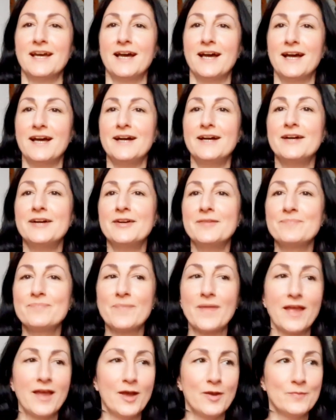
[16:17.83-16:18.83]
Um,
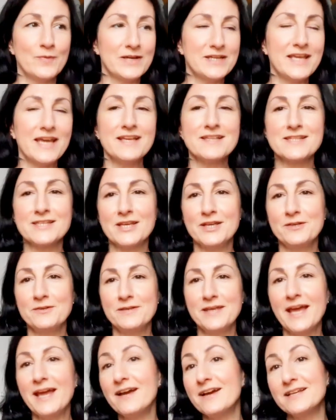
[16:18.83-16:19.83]
but yeah, so
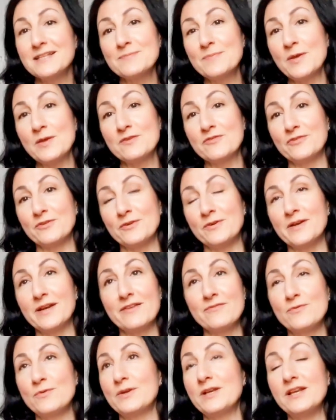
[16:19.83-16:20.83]
yeah, it's beautiful and I've
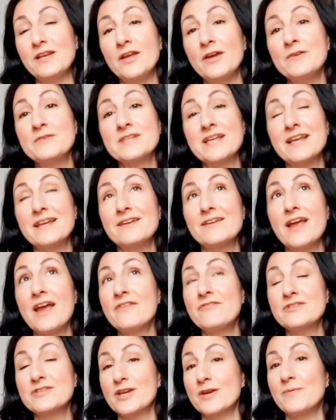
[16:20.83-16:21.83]
worn it loads and
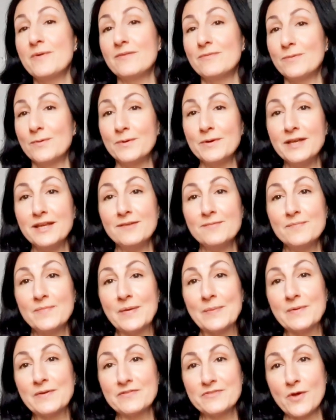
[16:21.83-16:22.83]
every time I've worn it,
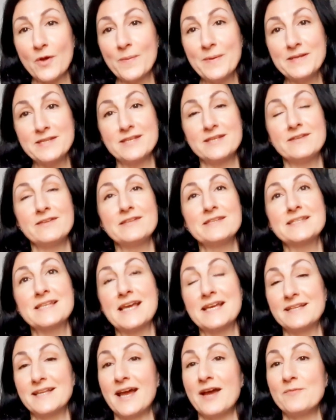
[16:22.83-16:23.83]
people have commented and
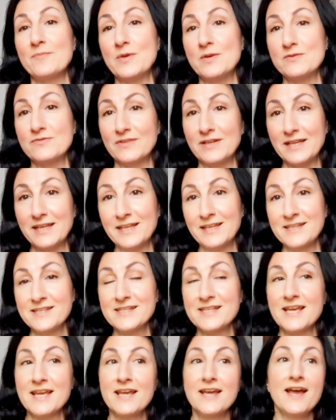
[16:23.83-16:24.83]
said how beautiful it is
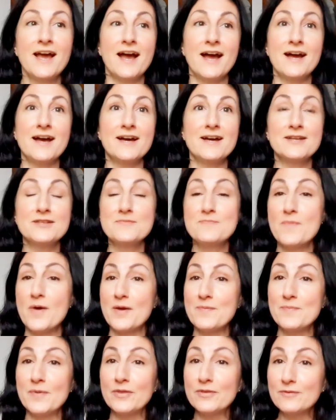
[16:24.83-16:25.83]
and my
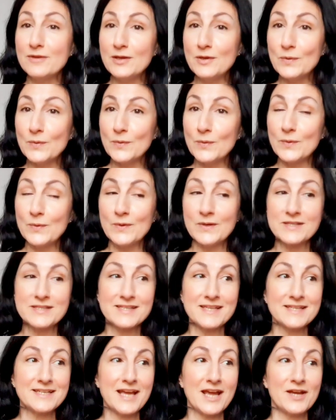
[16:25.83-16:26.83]
mother-in-law
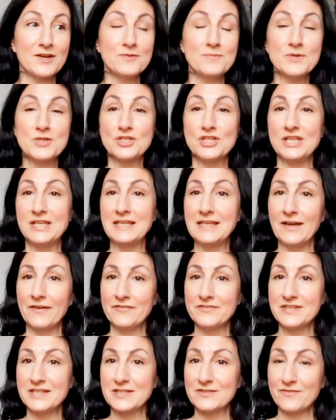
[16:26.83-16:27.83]
said how much she
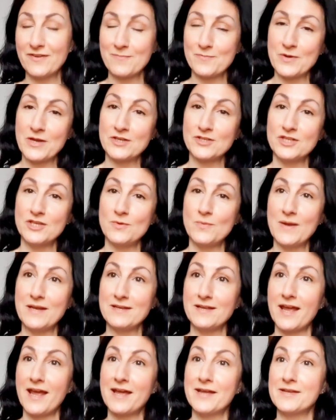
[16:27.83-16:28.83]
loved this fabric. She went
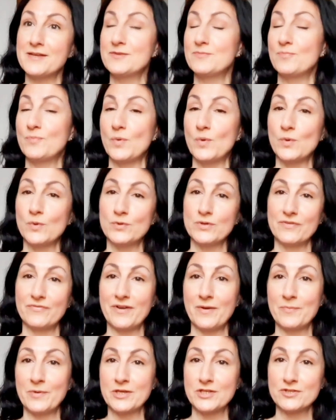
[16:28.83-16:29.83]
and bought the
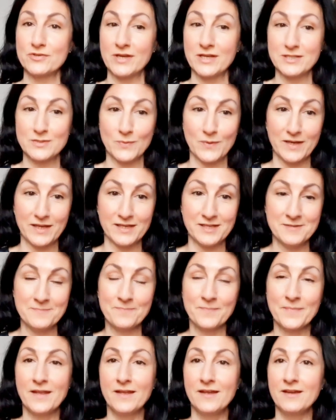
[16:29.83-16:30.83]
fabric straight away
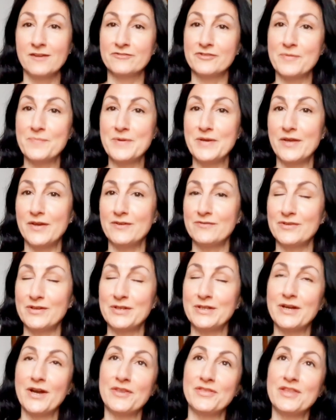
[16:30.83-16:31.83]
from
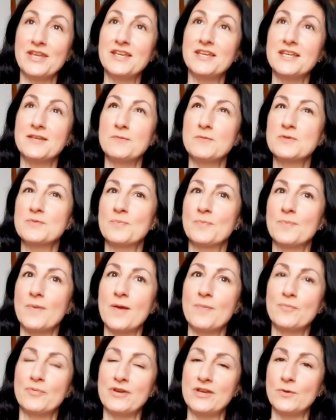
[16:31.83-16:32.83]
Minerva. I think it was a
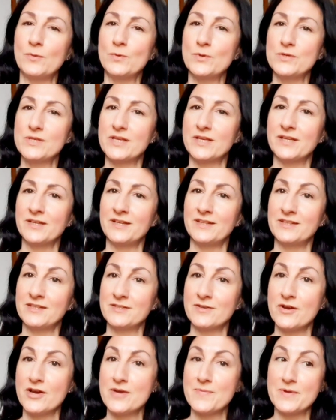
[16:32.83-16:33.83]
pre-order at the
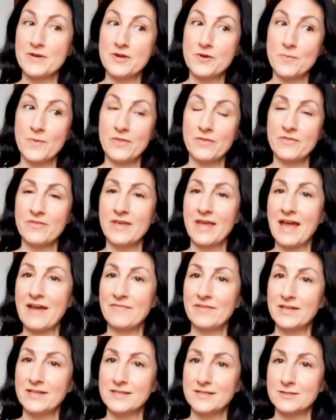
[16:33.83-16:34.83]
time. I don't know whether they have
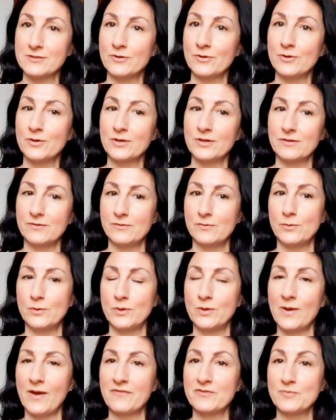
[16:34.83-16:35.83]
it in stock or
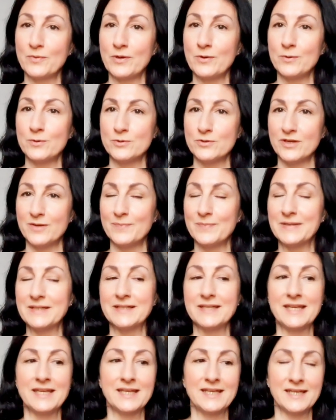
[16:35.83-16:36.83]
you have to pre-order it,
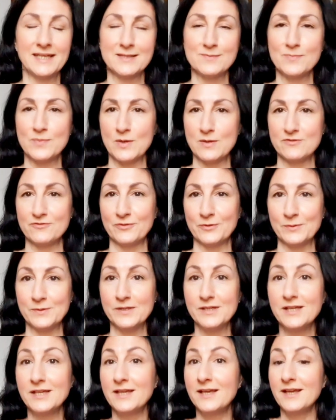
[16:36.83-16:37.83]
but it is beautiful.
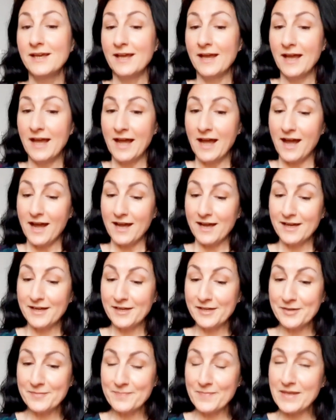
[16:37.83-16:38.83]

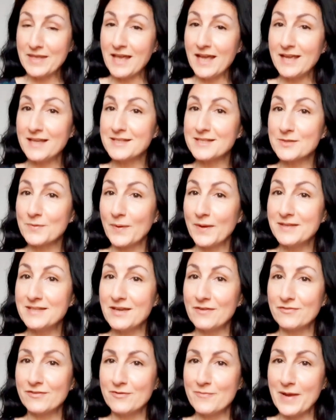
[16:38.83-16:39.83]
Um, yeah, so I
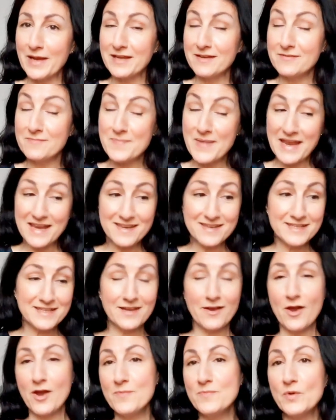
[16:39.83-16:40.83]
definitely recommend it.
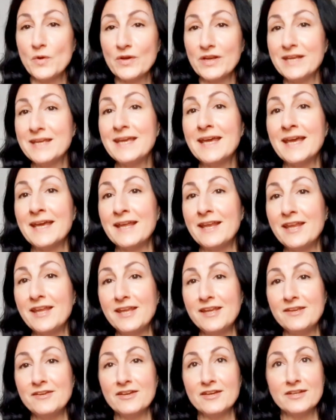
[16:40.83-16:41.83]
I'm not going to get
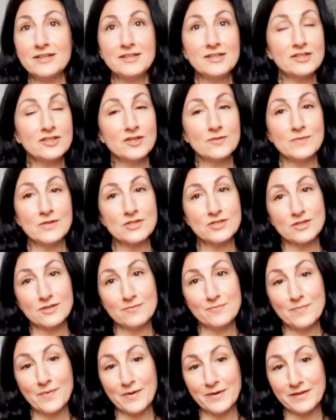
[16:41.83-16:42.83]
any uh,
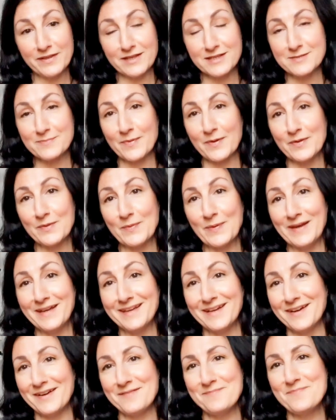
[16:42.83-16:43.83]
commission by this, by the way.
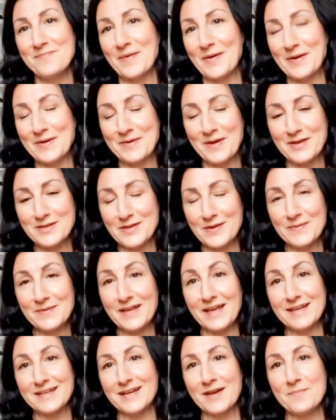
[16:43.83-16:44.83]
I'm uh, I don't
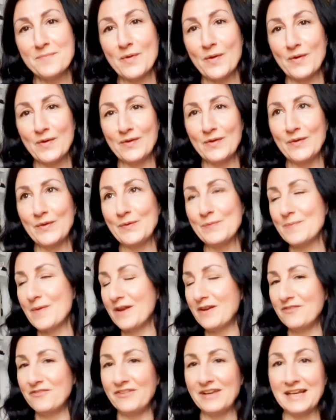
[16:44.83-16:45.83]
get. I'm not um, an
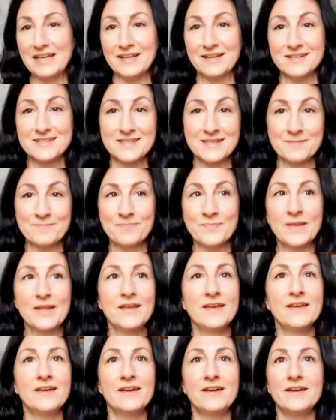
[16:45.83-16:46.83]
affiliate
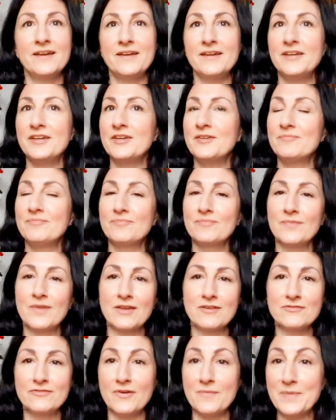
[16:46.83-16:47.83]
um,
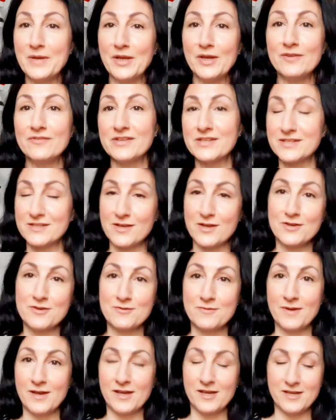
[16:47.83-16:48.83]
for Minerva.
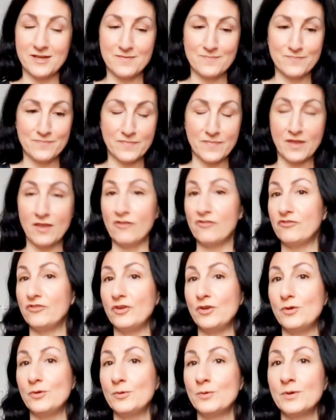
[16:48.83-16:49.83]
So um, if
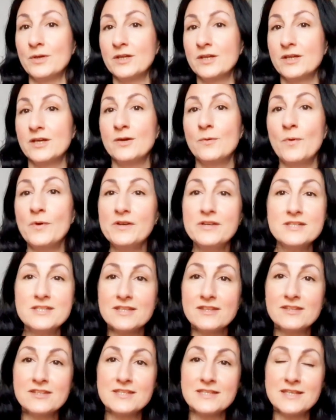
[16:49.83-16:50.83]
you wanted to
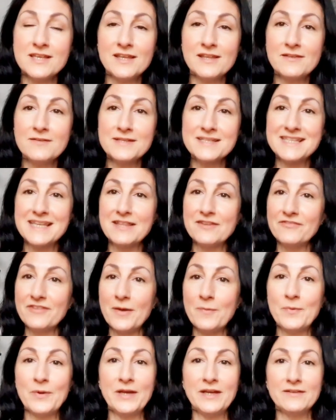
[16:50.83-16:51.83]
see see the
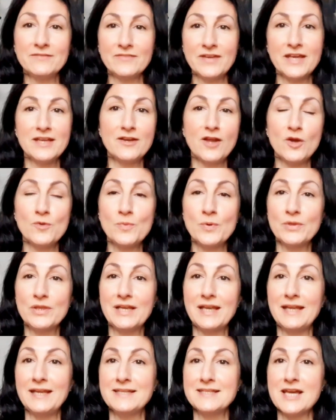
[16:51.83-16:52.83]
fabric, then I'll put the
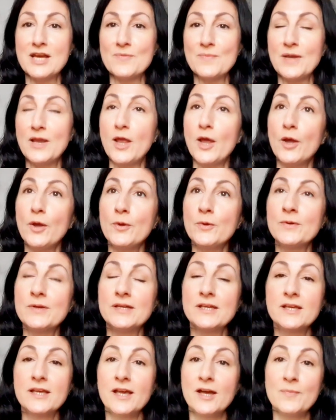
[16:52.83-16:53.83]
link down below
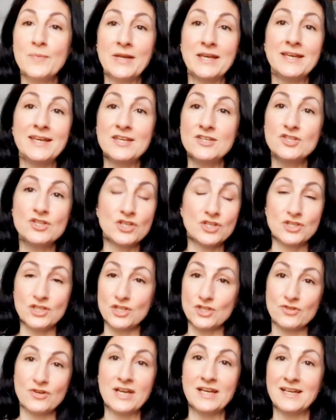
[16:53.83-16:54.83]
but it is just a
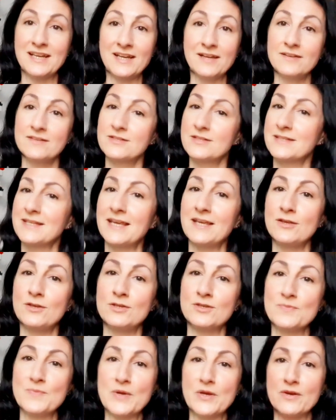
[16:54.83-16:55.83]
straight link to take you
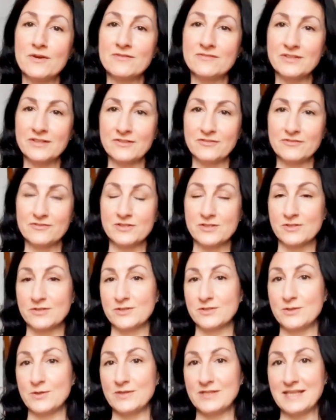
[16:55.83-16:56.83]
to Minerva
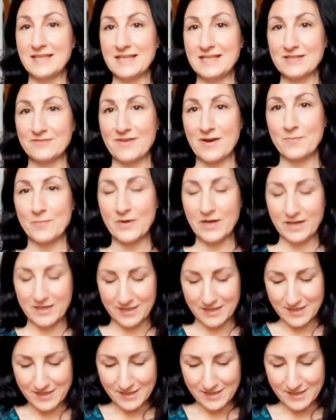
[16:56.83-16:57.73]
to see this fabric.